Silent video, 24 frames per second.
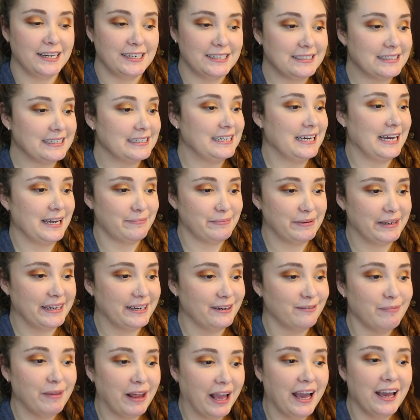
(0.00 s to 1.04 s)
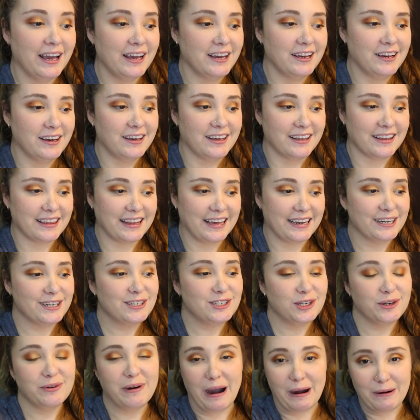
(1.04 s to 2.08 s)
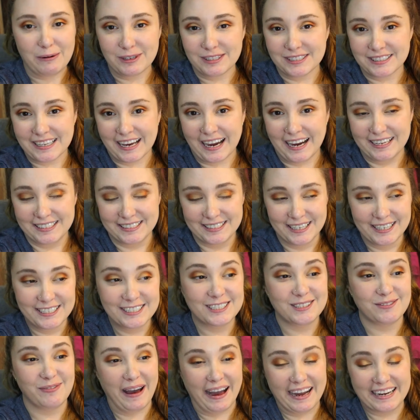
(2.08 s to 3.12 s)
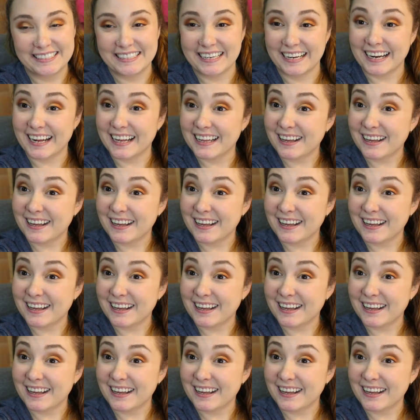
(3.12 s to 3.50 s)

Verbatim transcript: It did take me like two hours as expected,